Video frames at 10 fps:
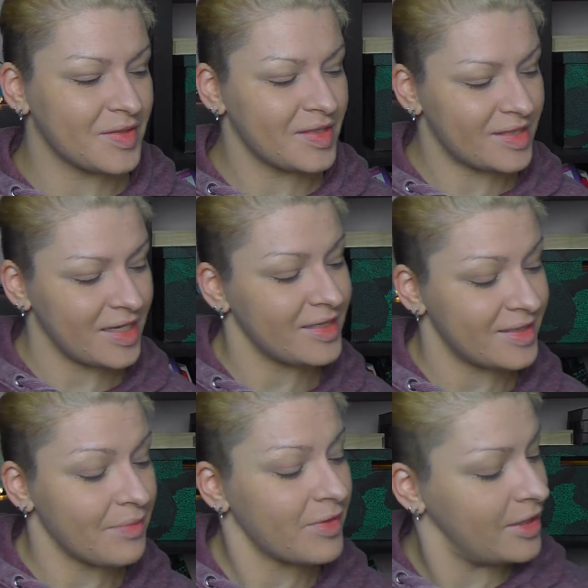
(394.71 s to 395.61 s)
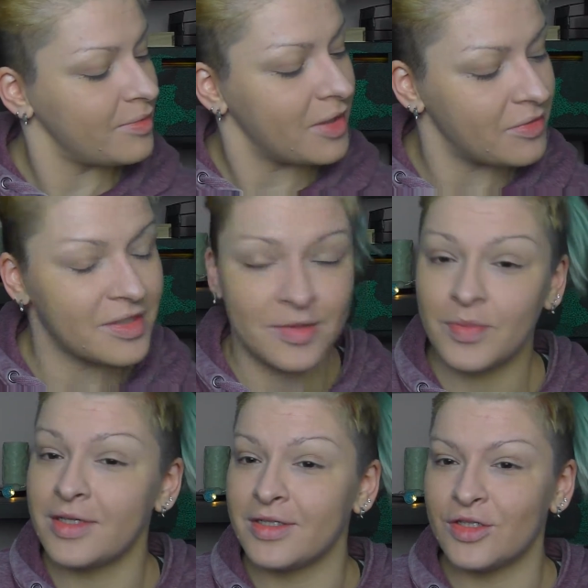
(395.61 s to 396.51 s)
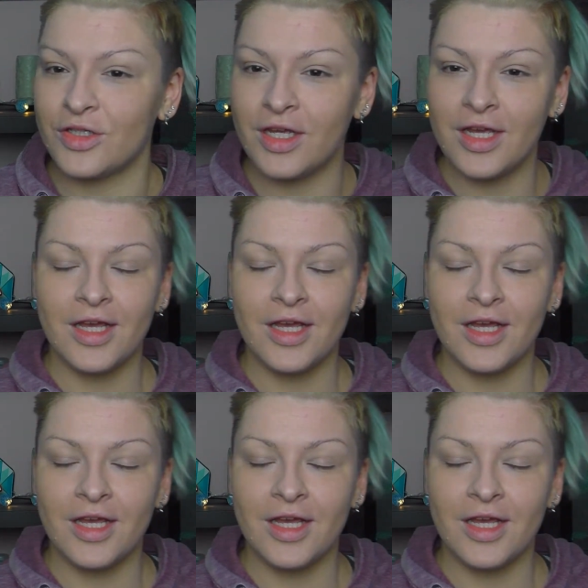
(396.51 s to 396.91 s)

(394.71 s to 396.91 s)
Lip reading: say something about the sponge.